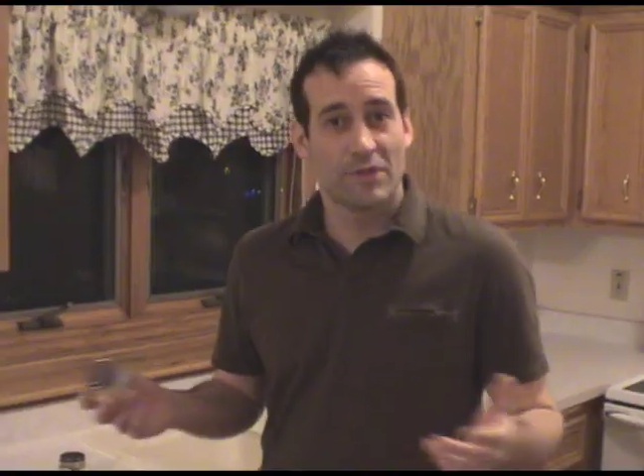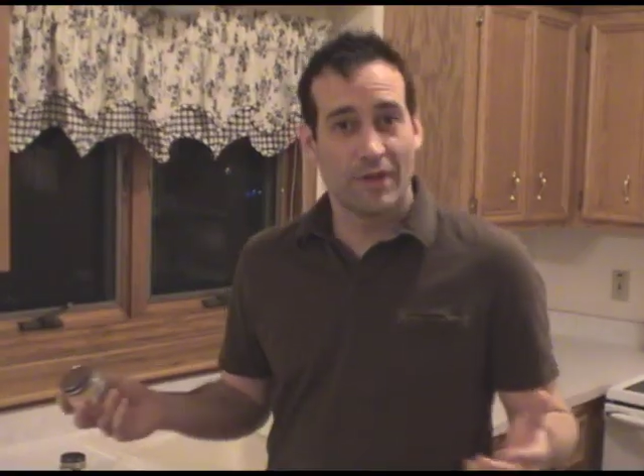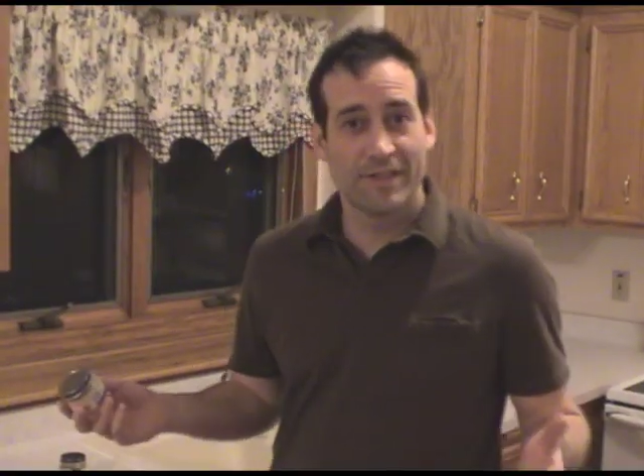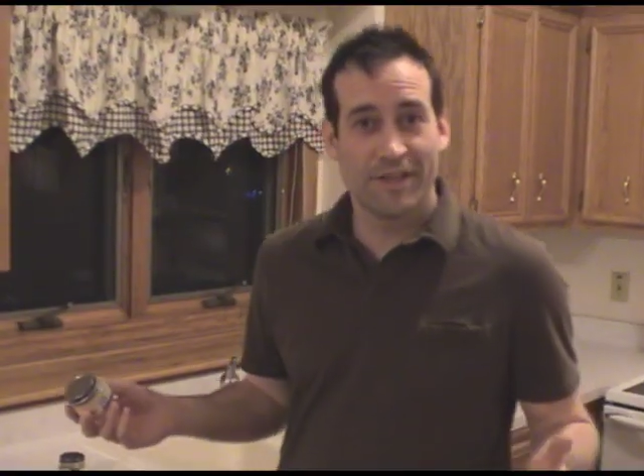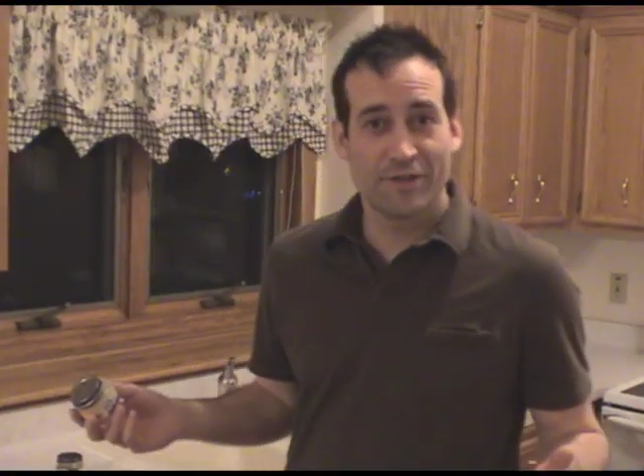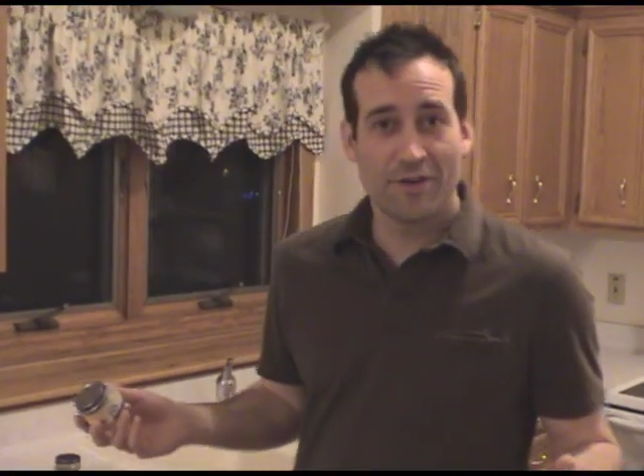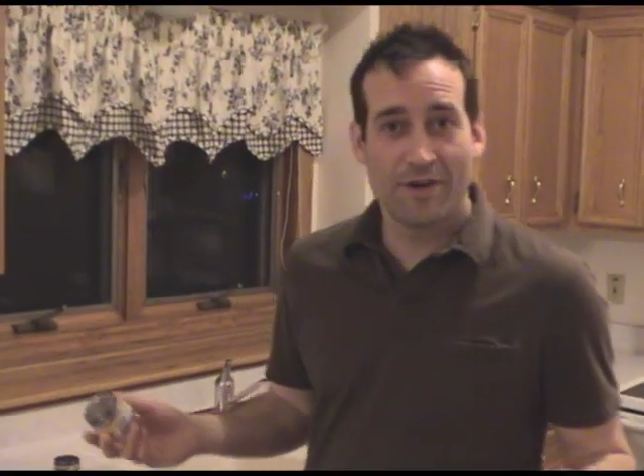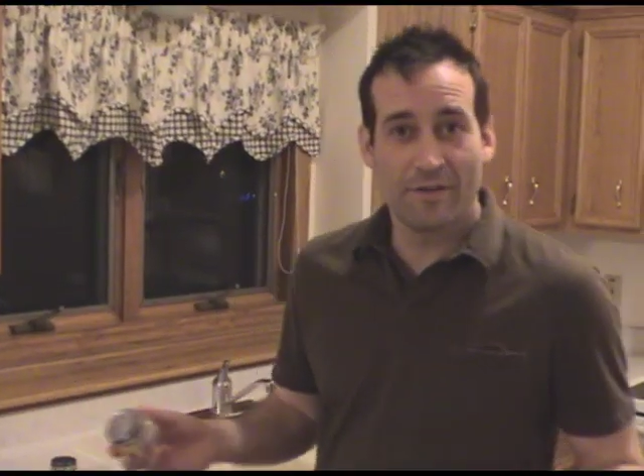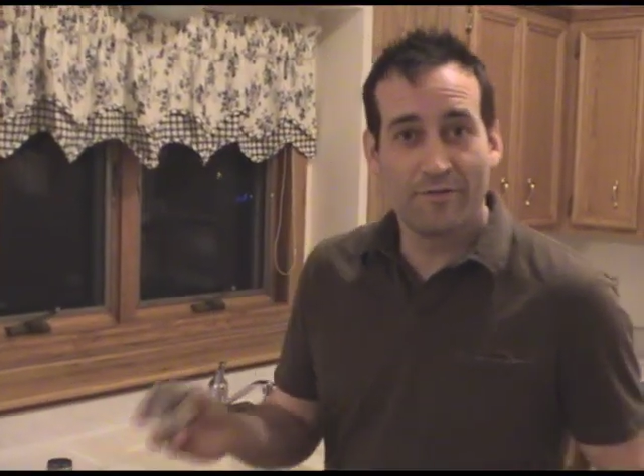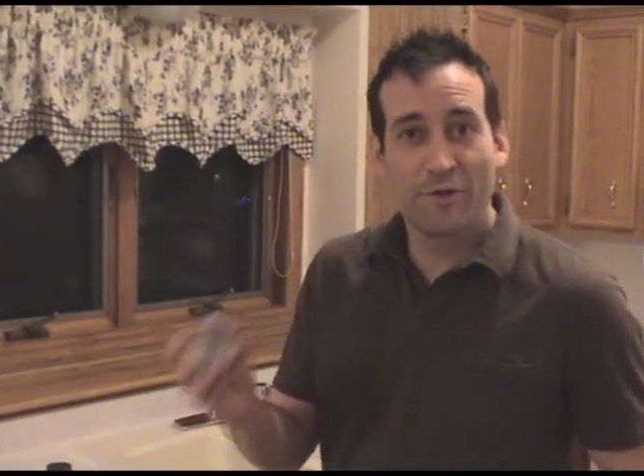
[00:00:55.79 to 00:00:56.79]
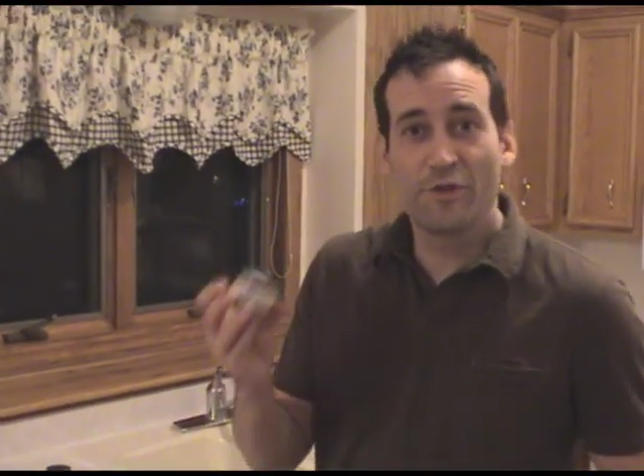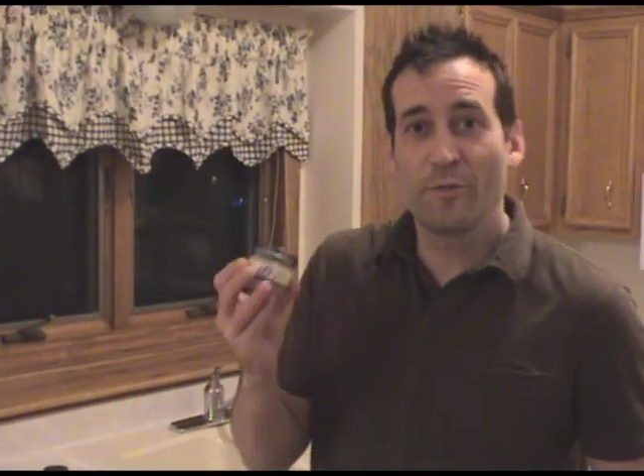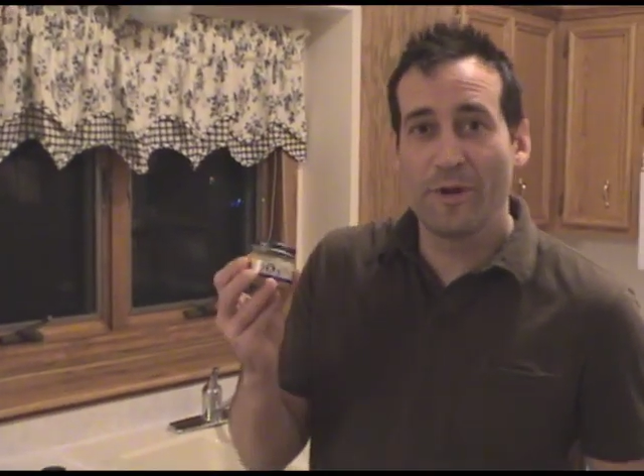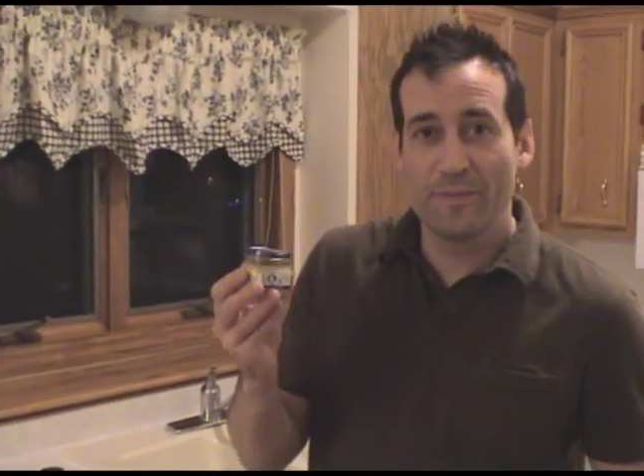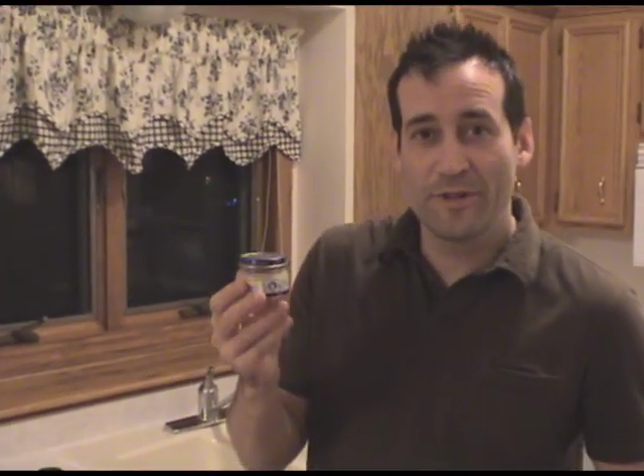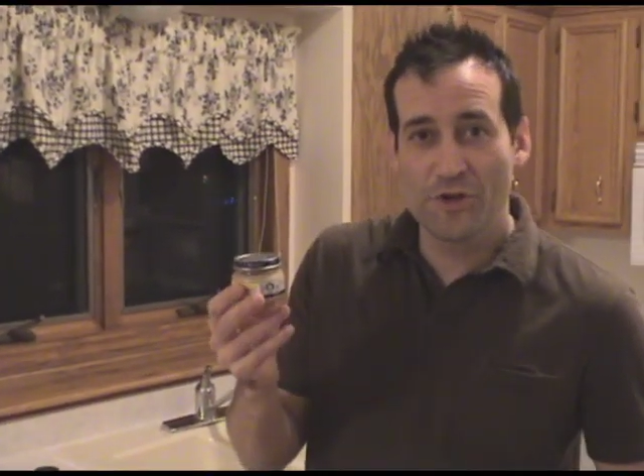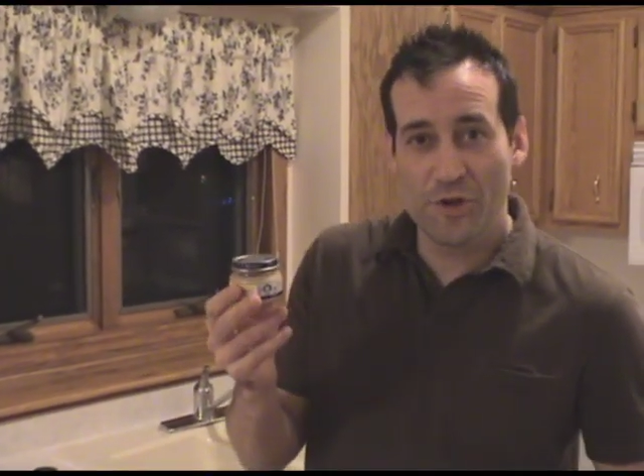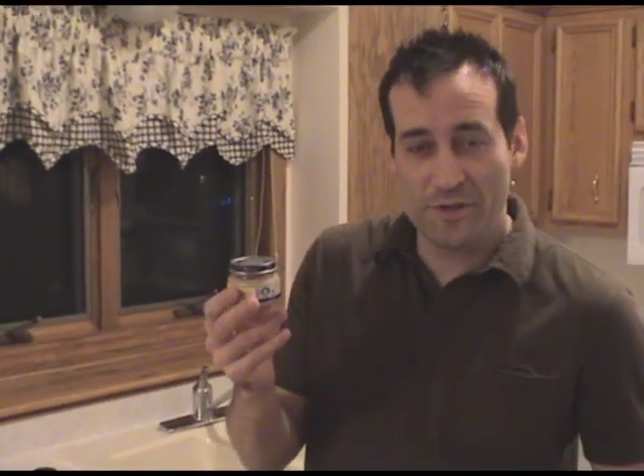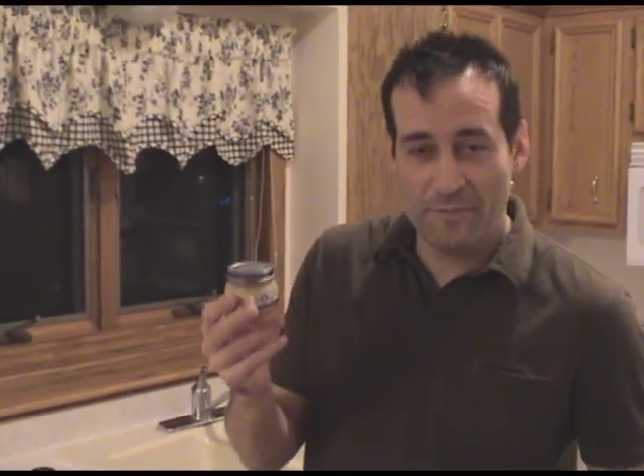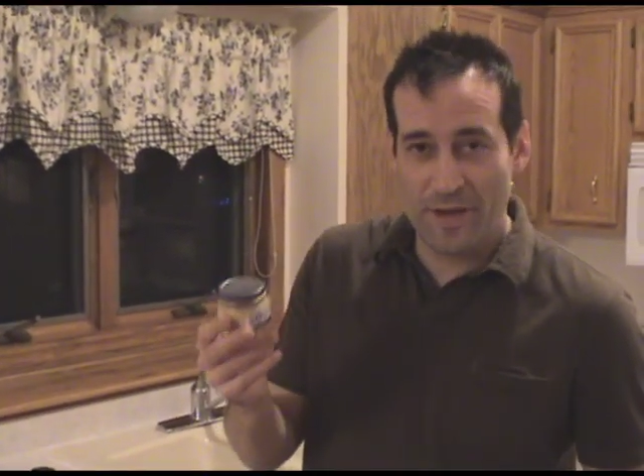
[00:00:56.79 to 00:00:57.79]
So let's get started. First, open up the
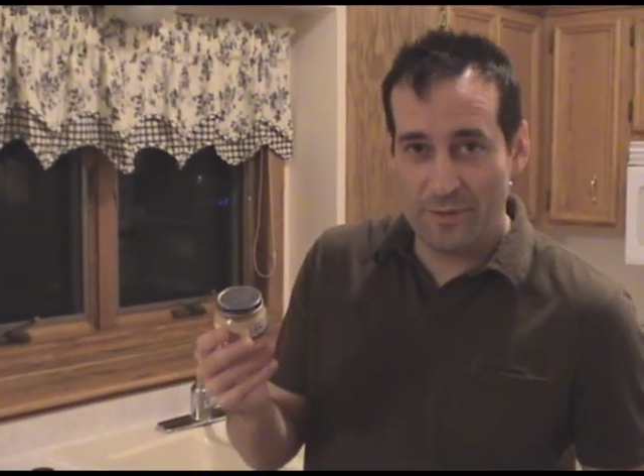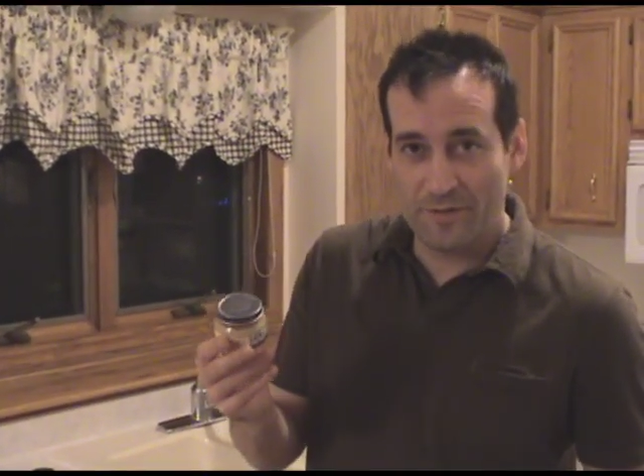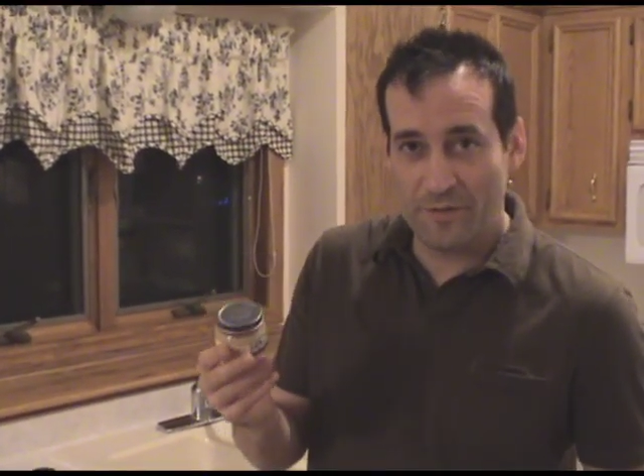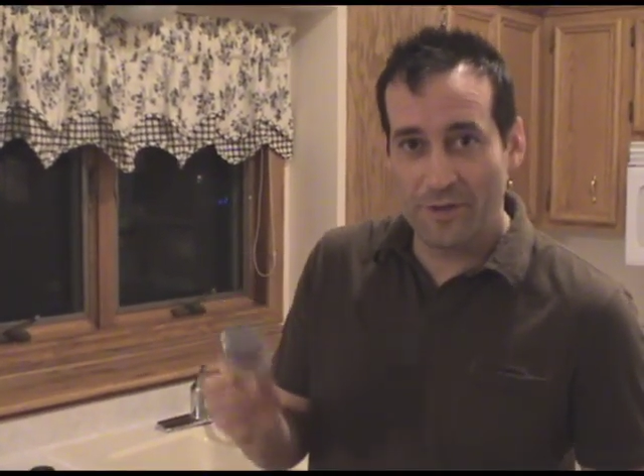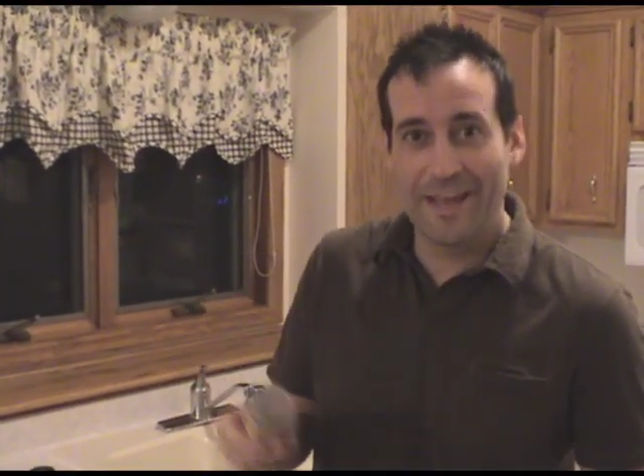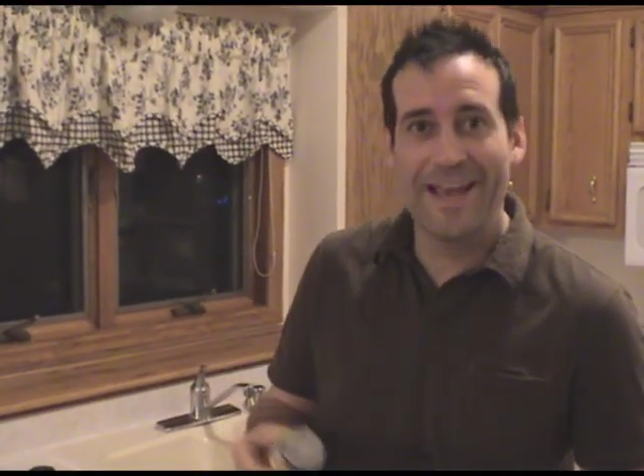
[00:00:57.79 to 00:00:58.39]
jars of baby food.